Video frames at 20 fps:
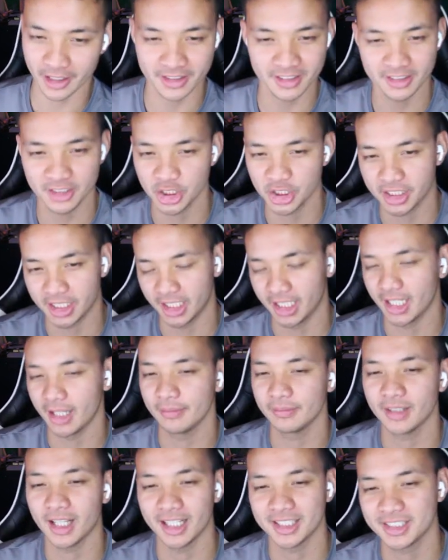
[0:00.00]
Just kidding. I
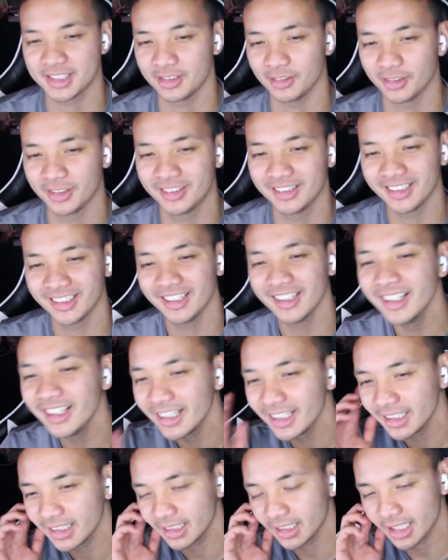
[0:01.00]
still...
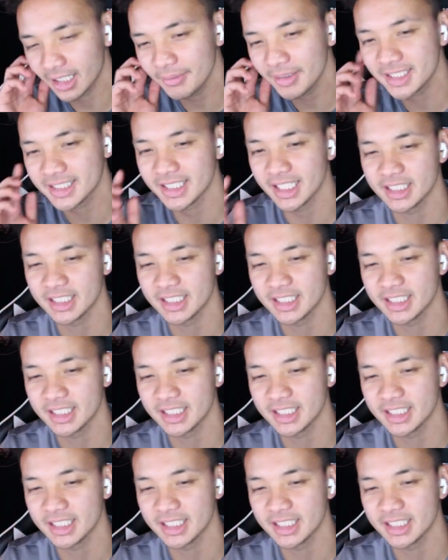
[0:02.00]
That makes sense,